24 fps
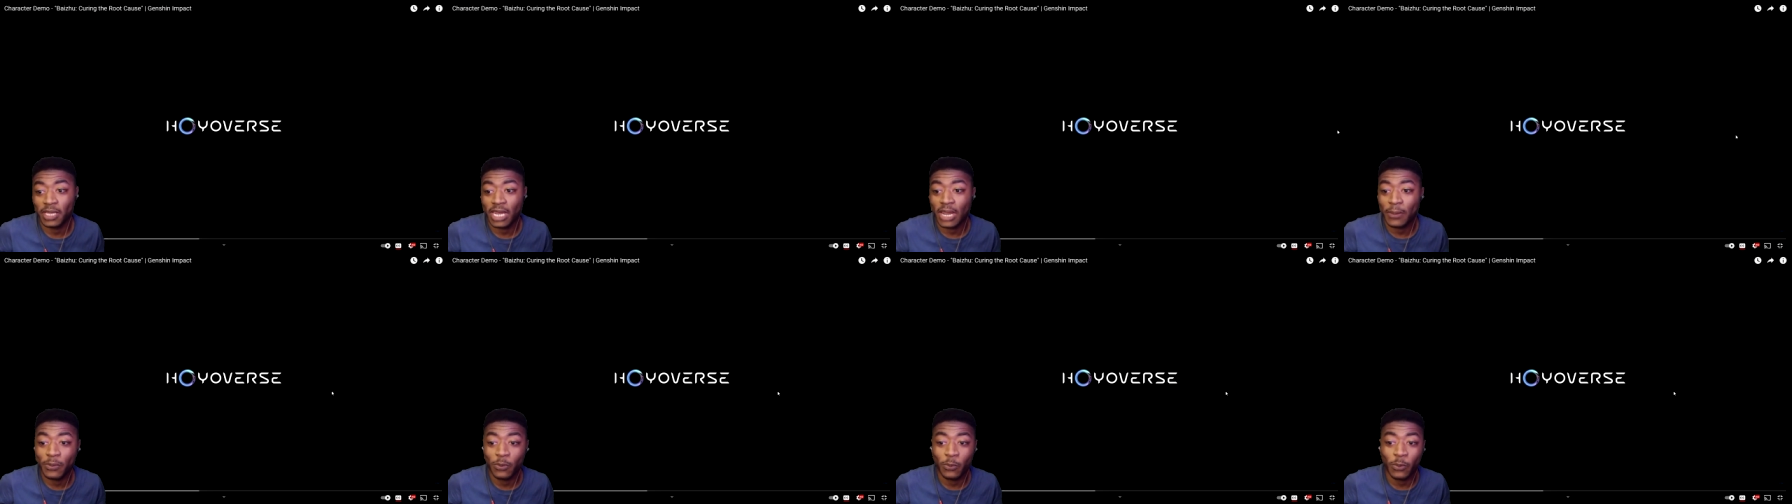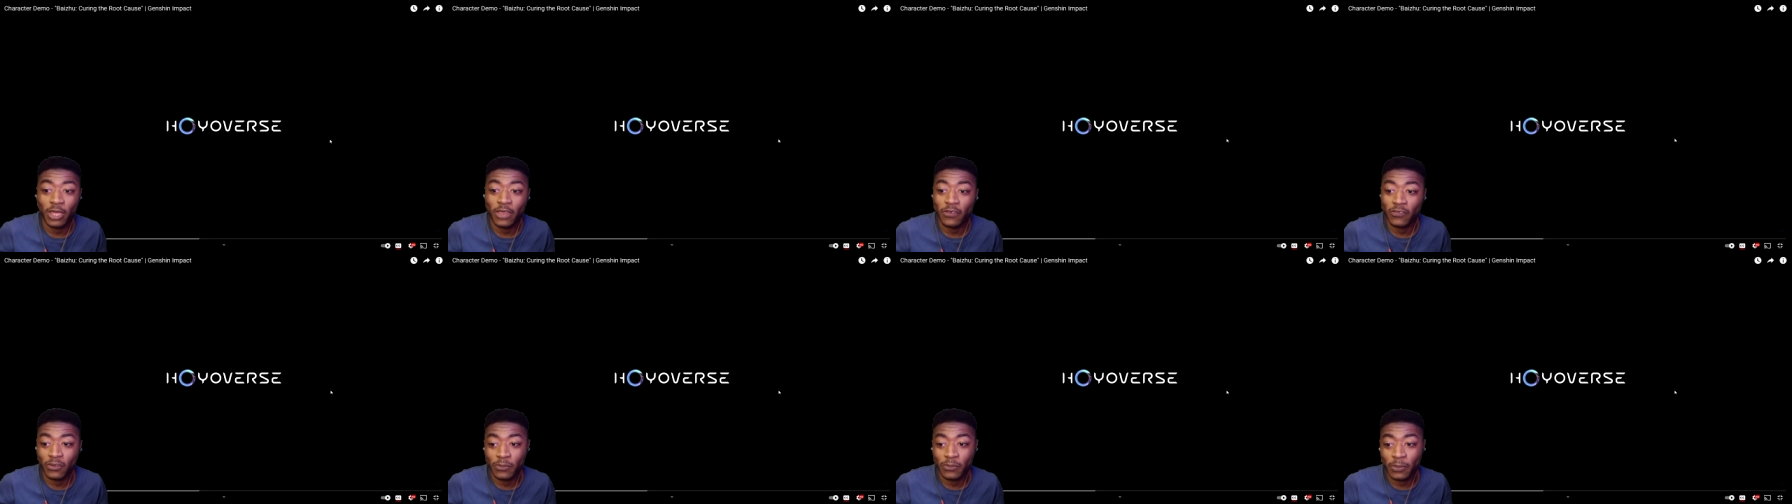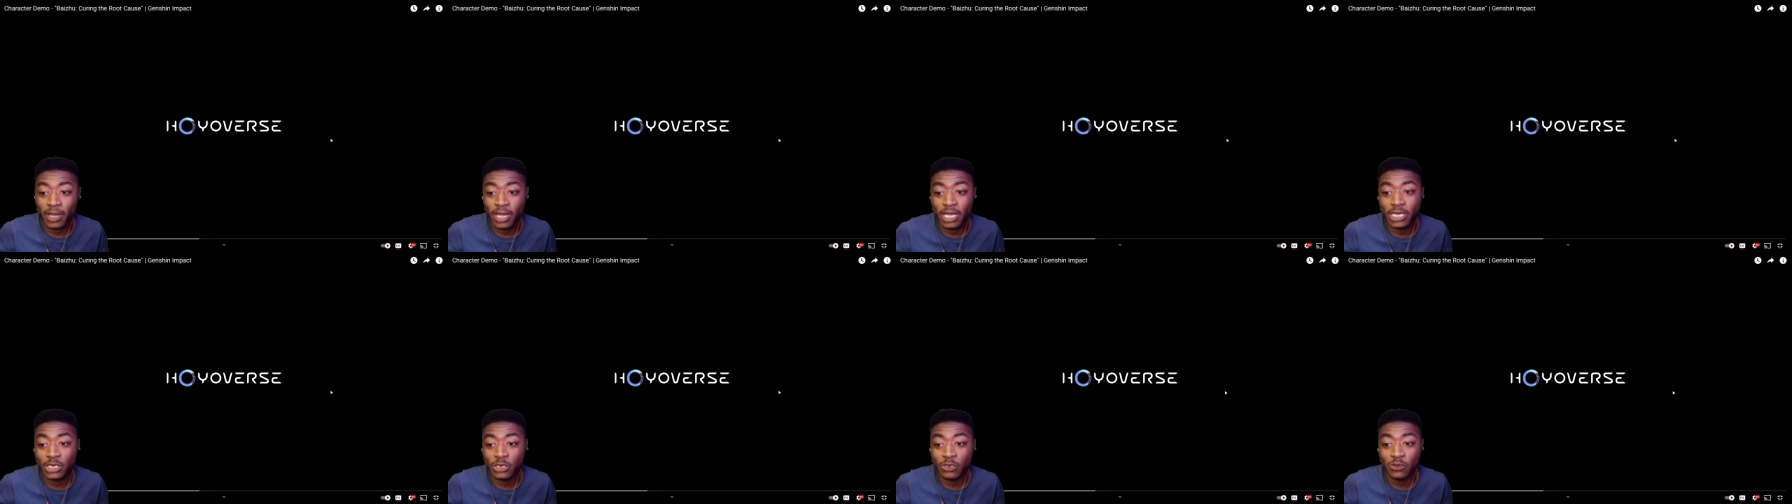I've been waiting for
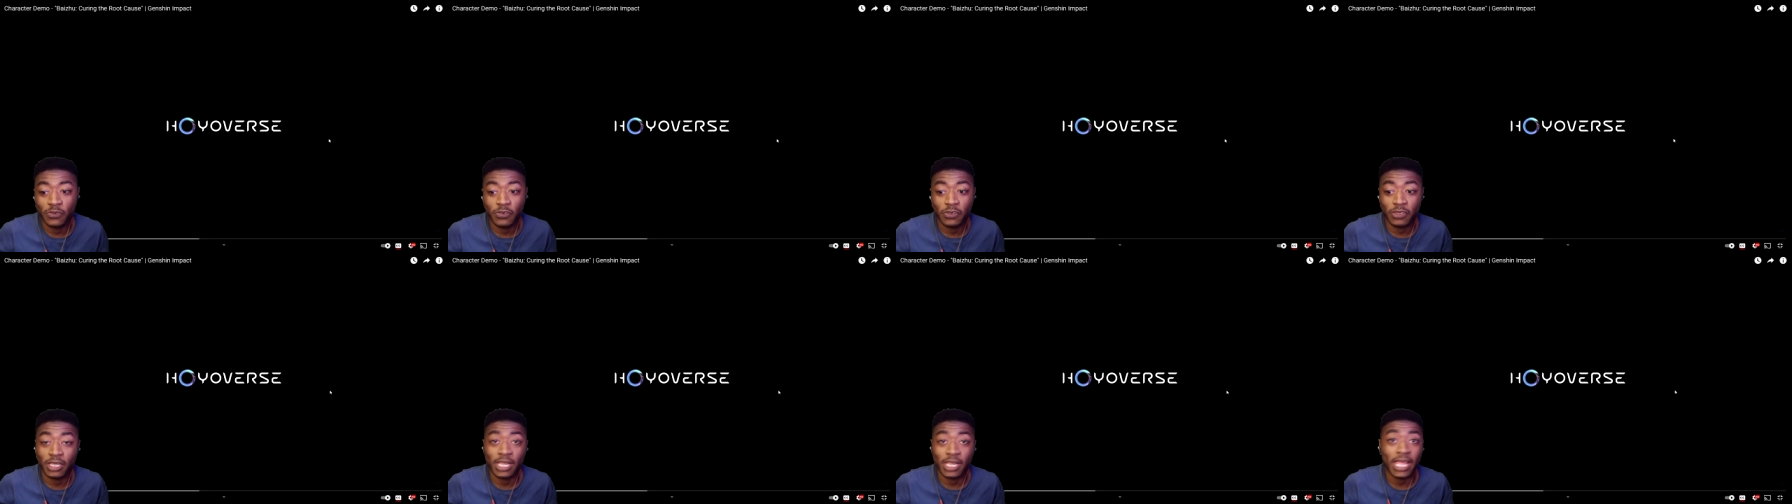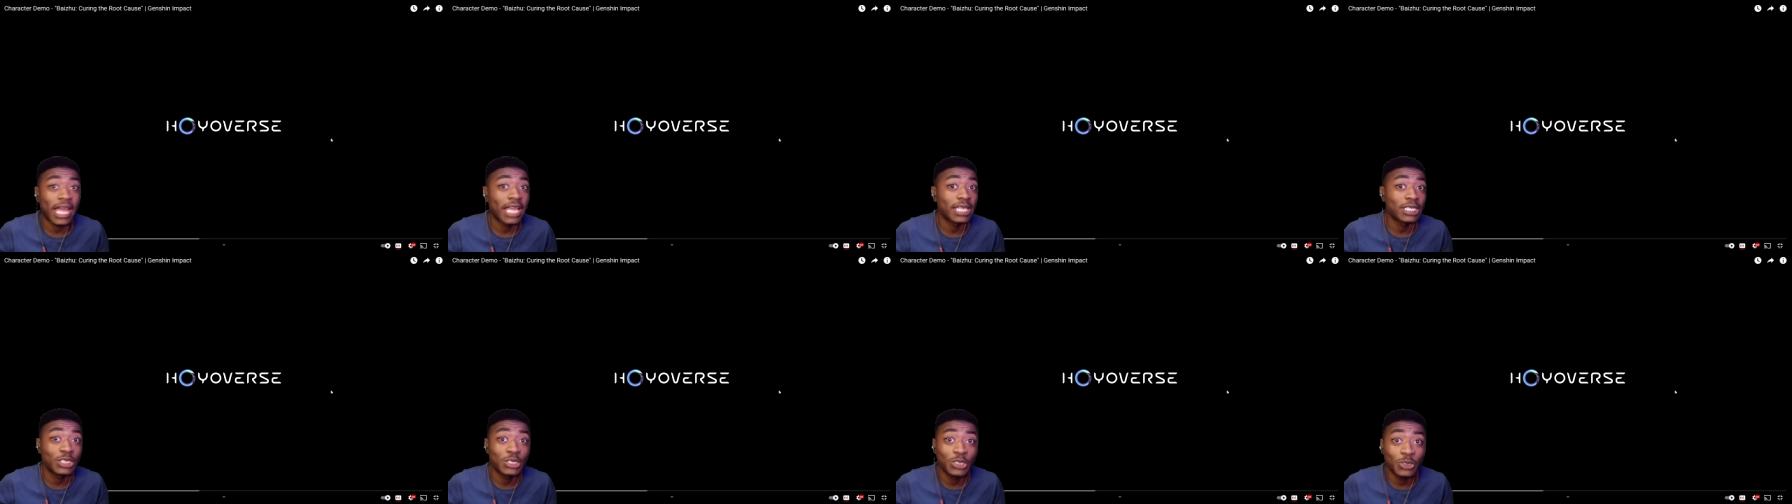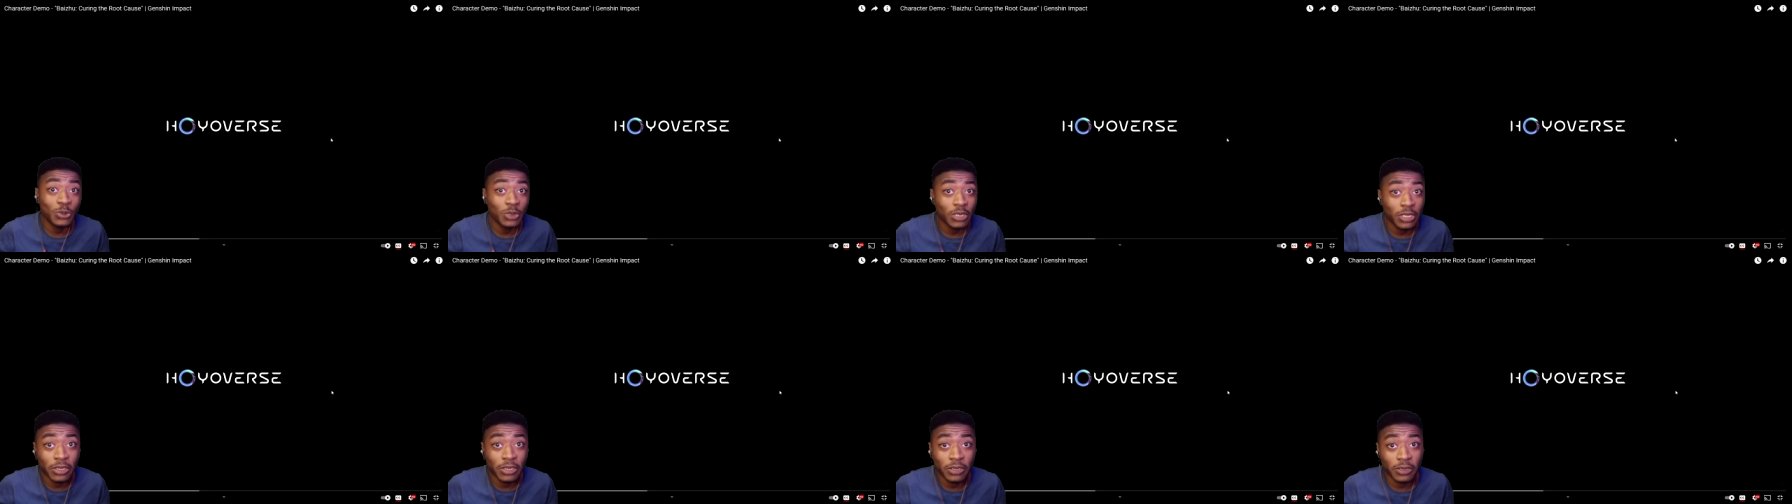Baizhu for the last 2
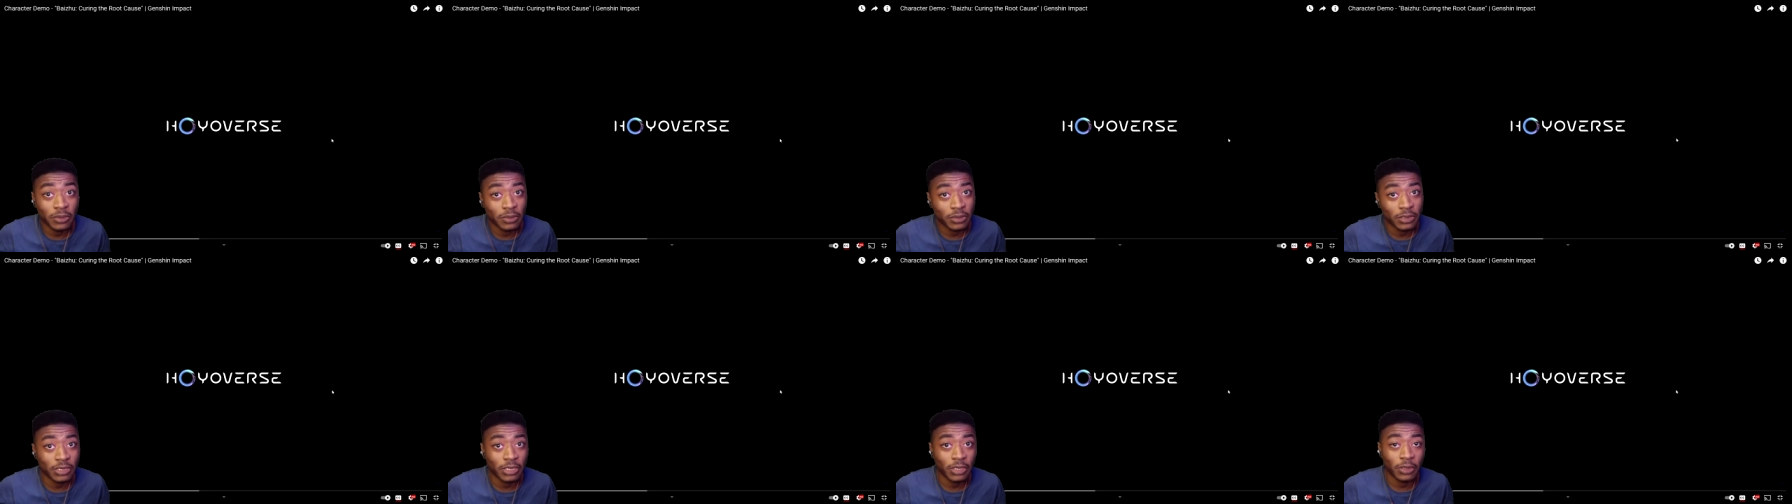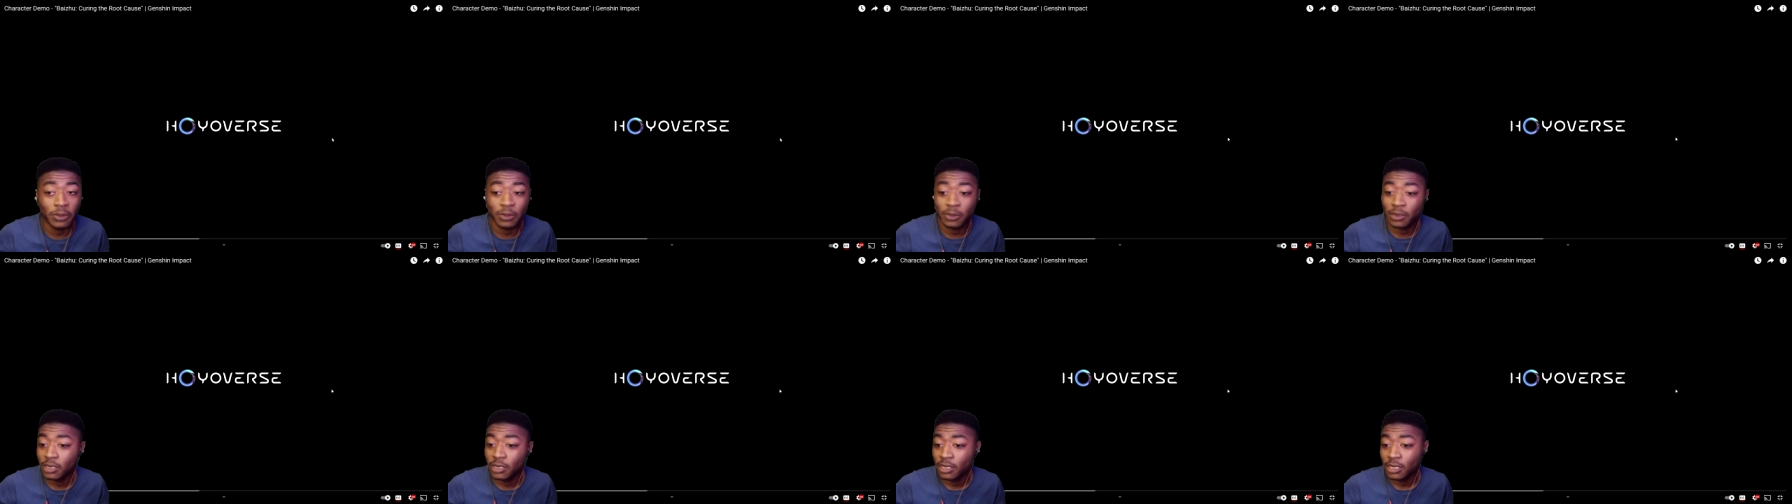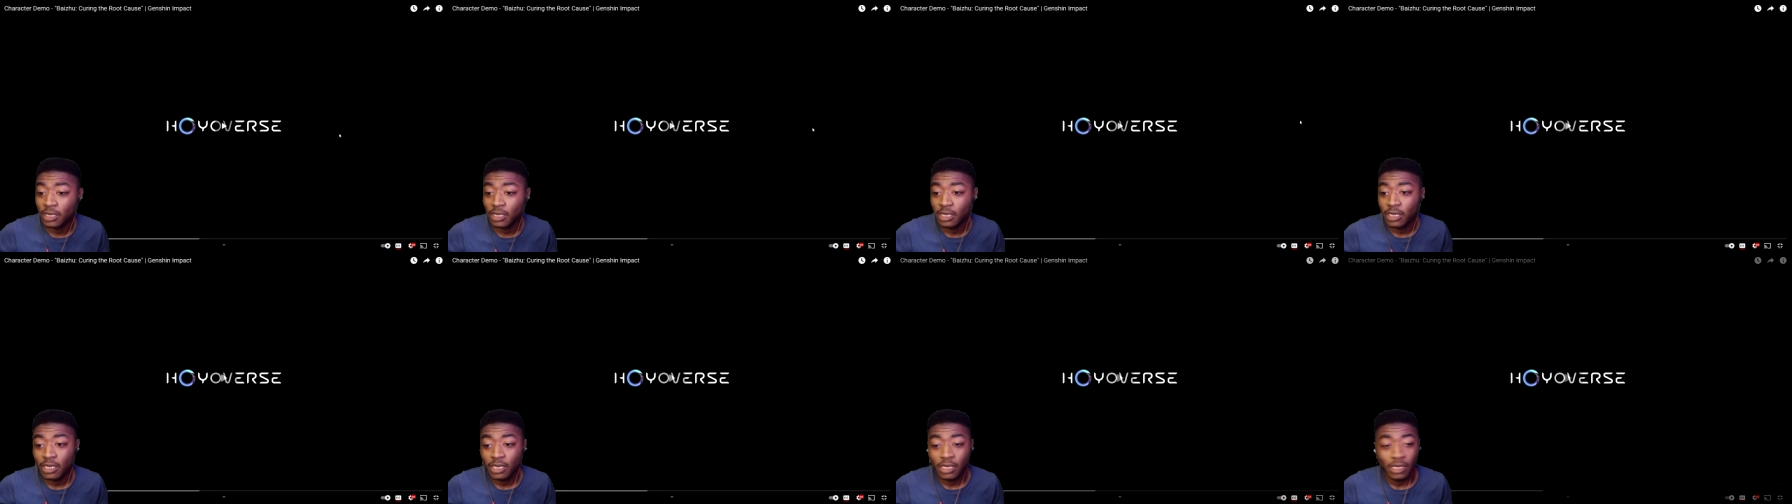years, so
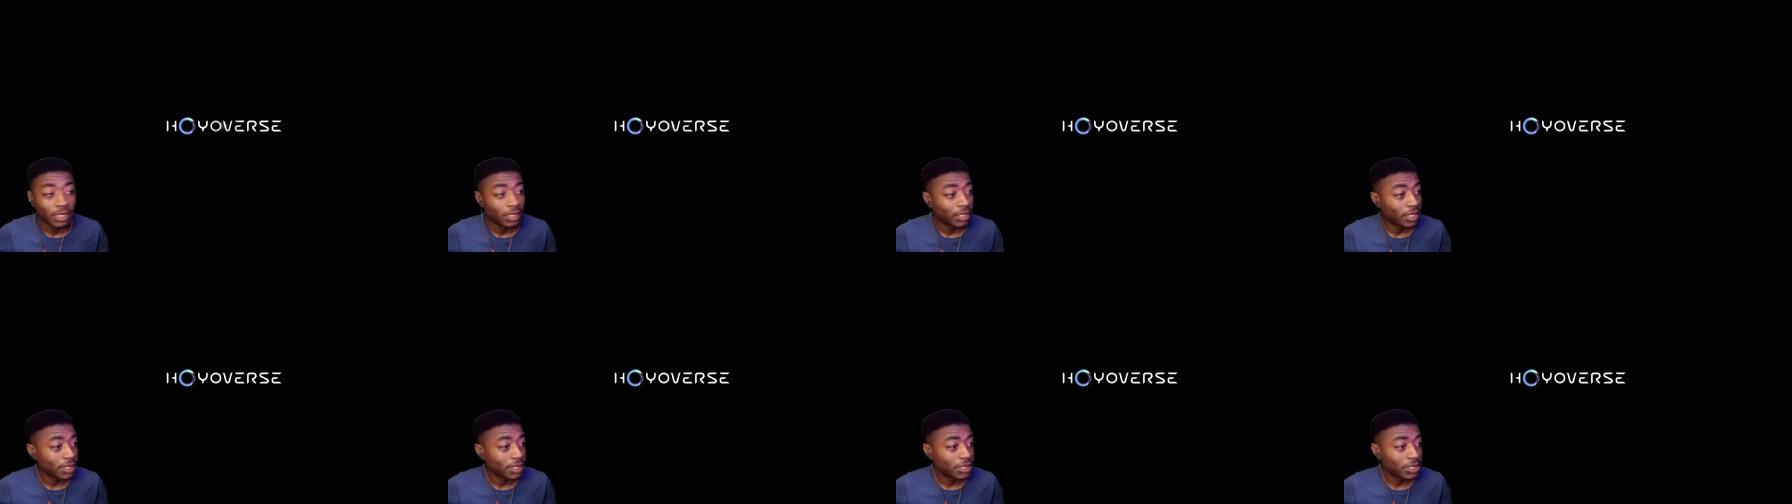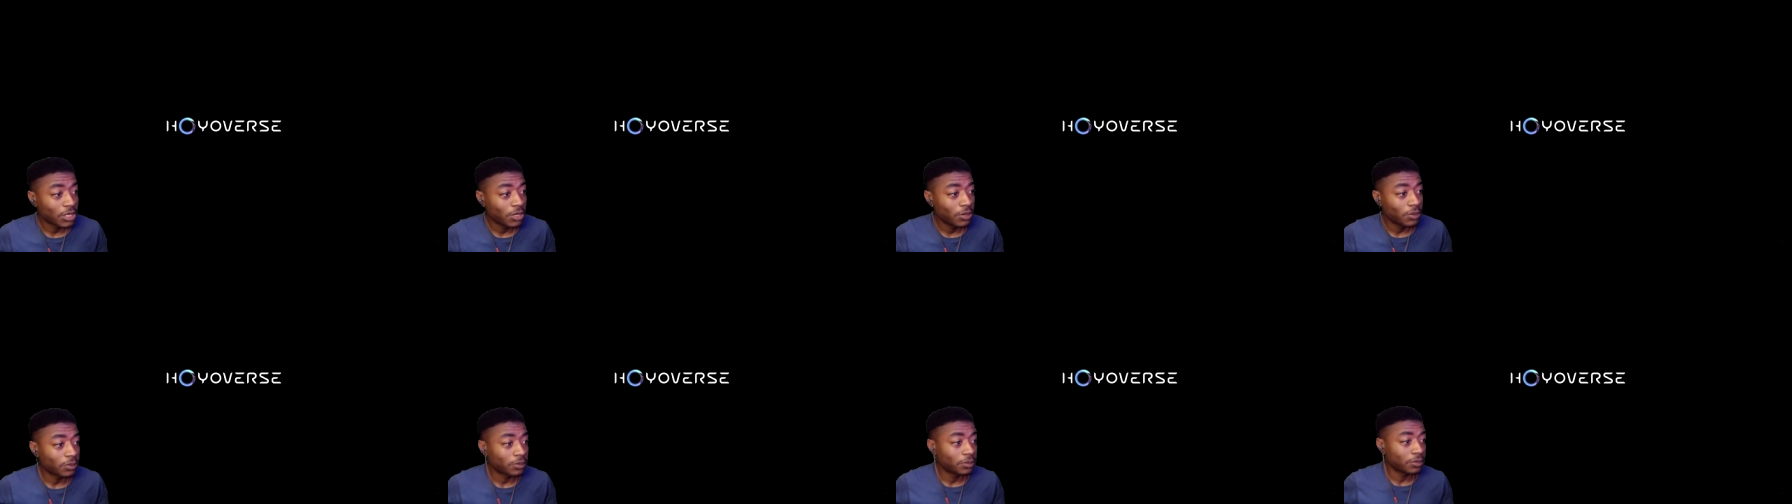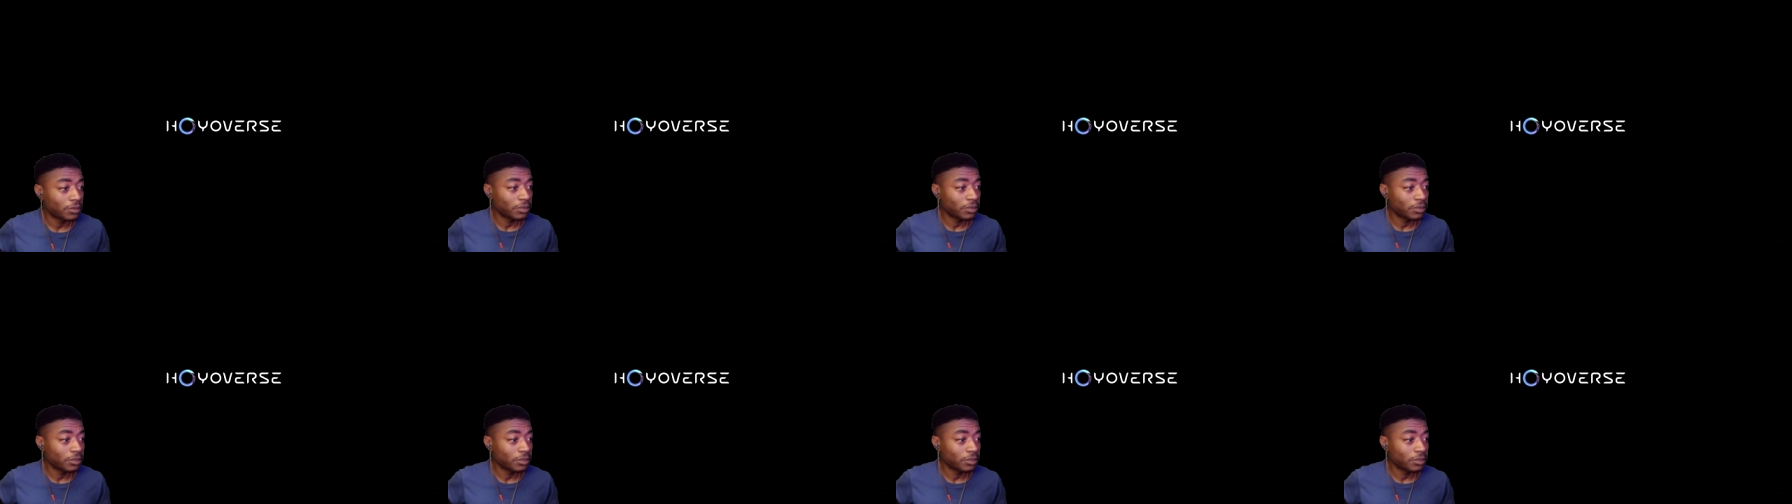let's go.